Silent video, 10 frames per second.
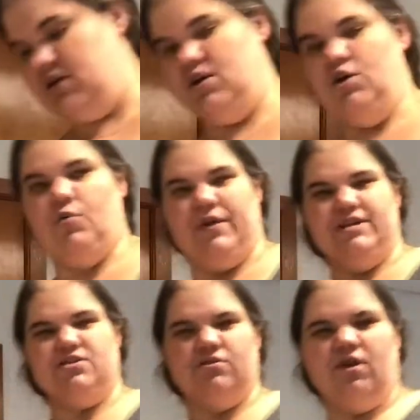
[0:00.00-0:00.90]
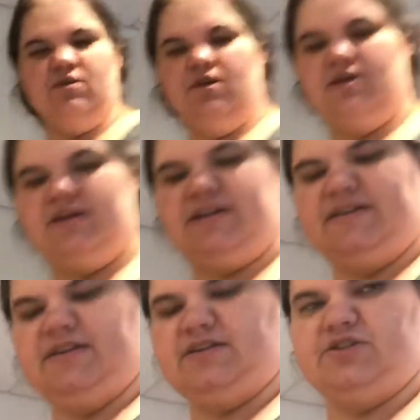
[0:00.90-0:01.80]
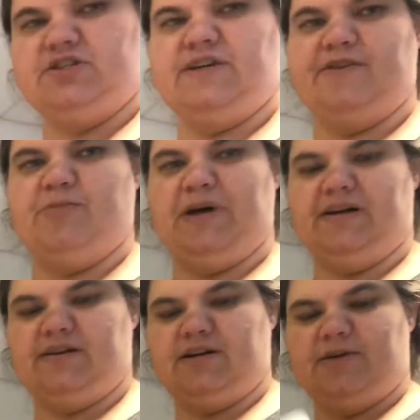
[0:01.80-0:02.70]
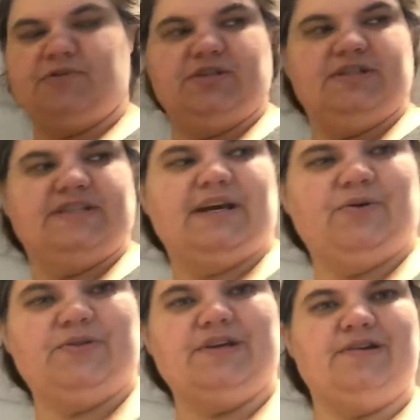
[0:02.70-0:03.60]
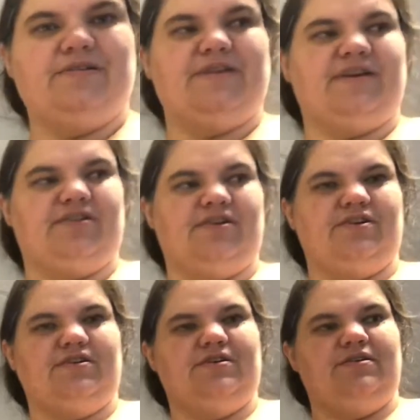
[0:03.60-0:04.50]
wait so long, and I think there's other palette options out there that are